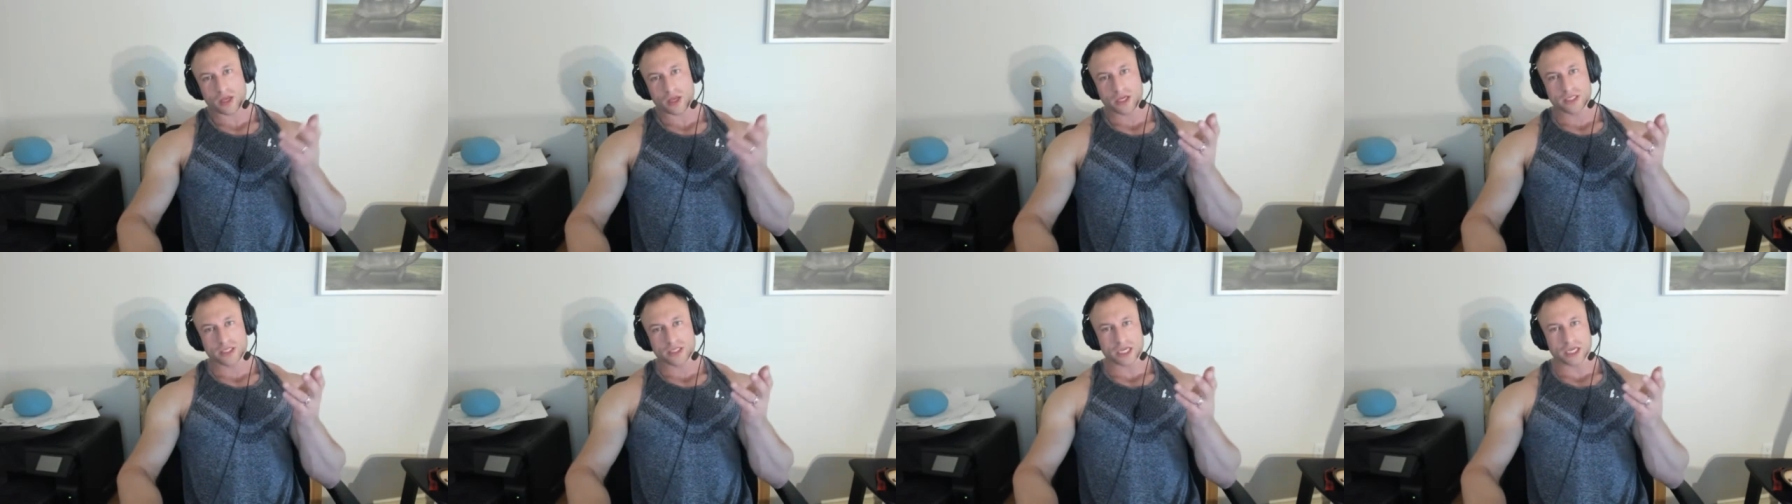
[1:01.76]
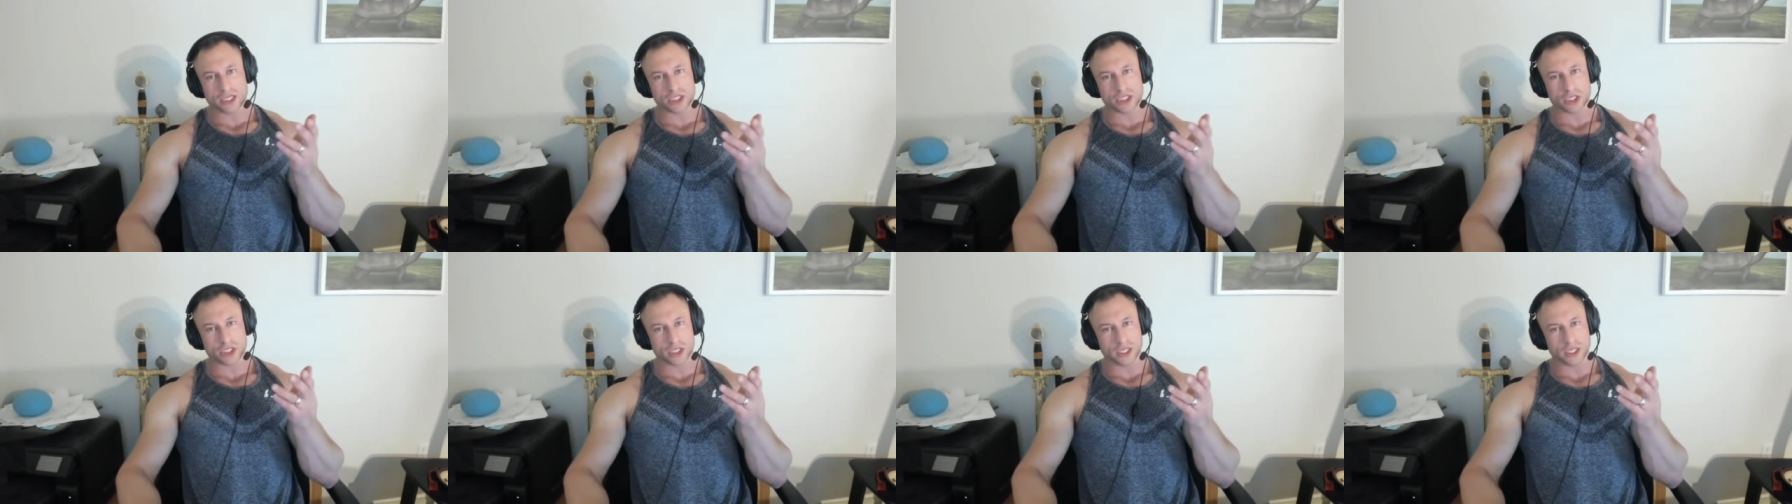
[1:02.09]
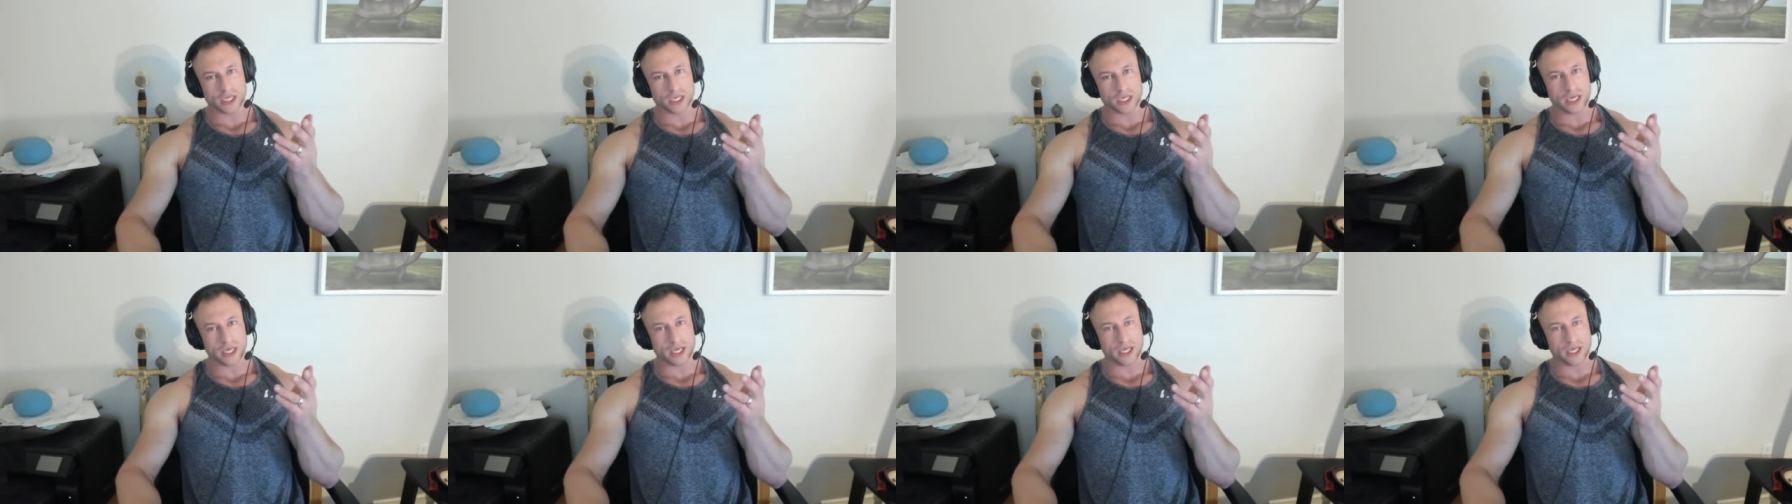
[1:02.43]

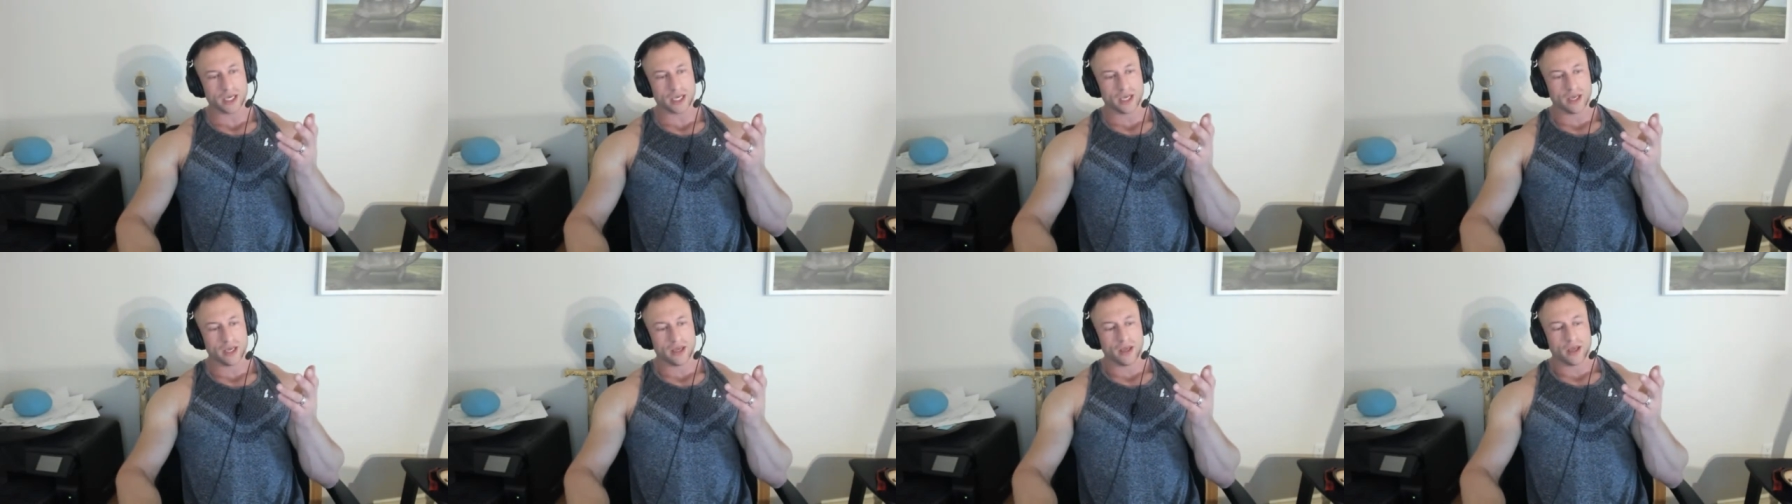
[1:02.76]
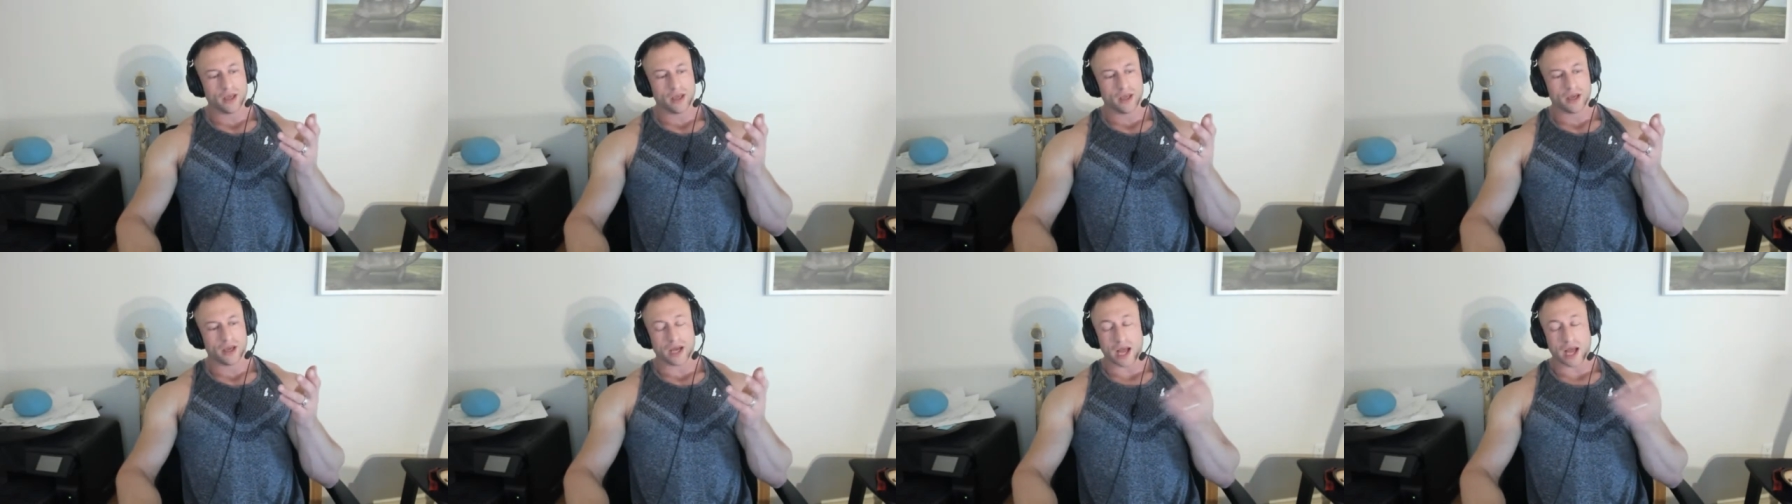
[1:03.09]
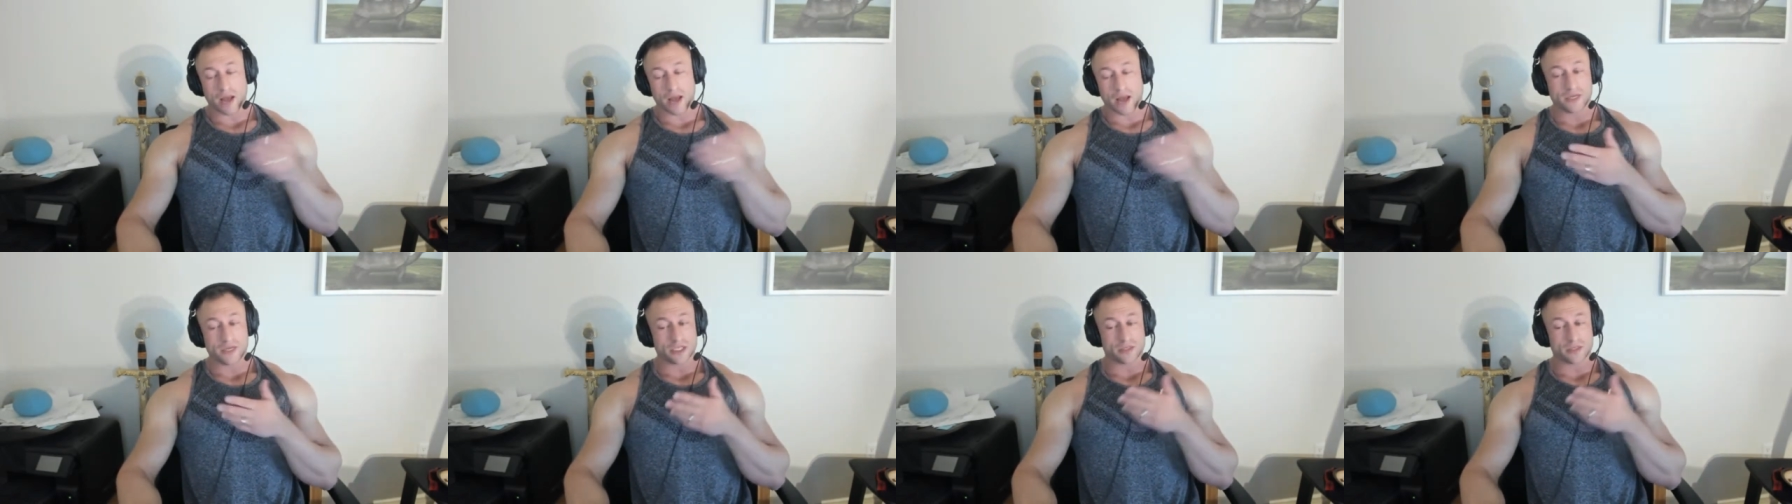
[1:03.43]
essentially uh,
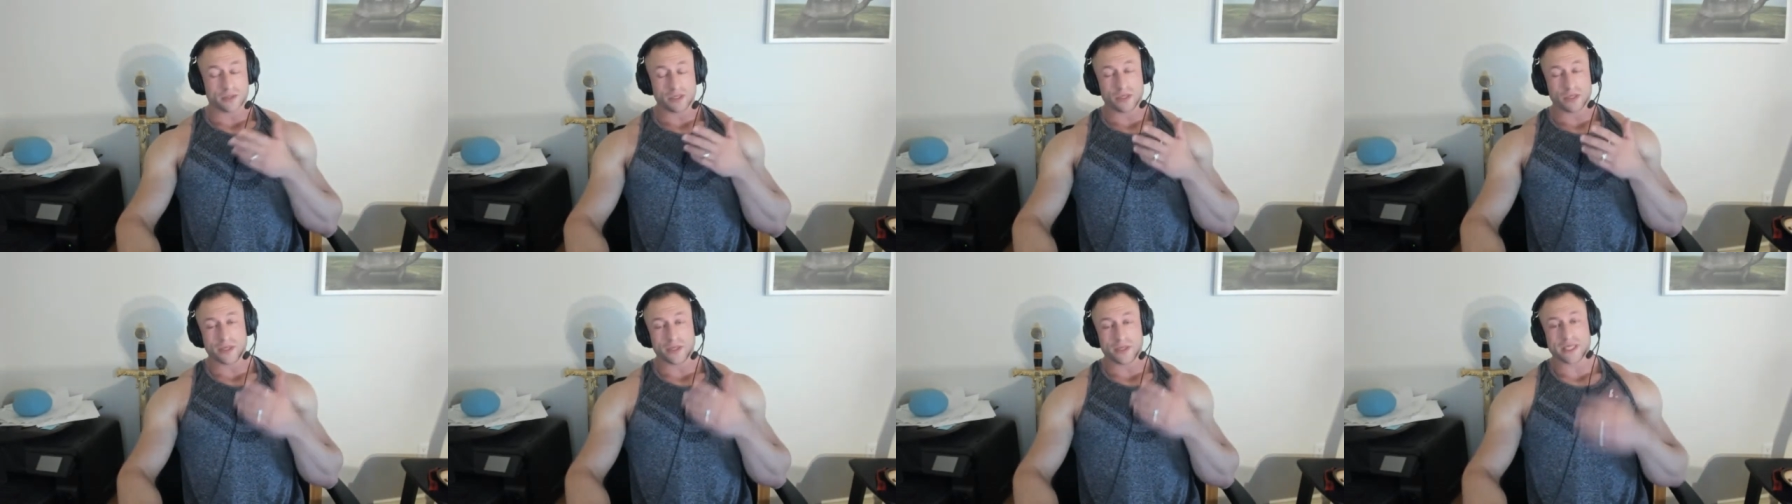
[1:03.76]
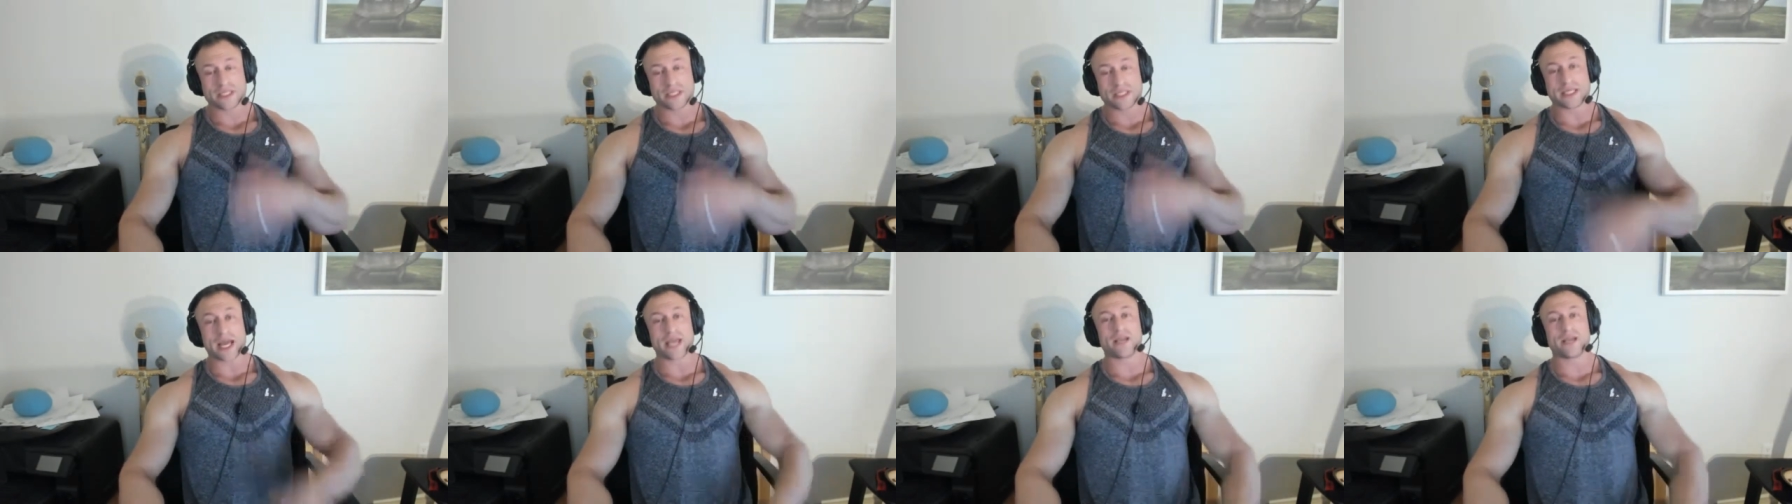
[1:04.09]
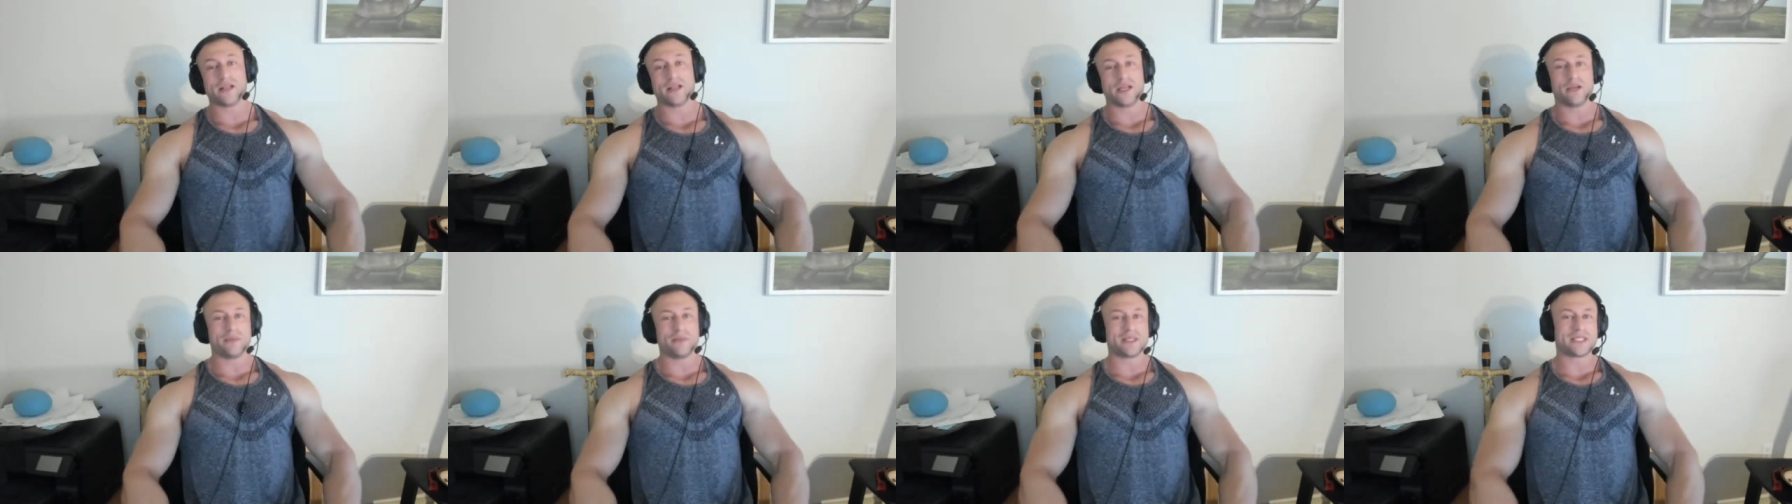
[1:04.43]
I've just been doing cycling,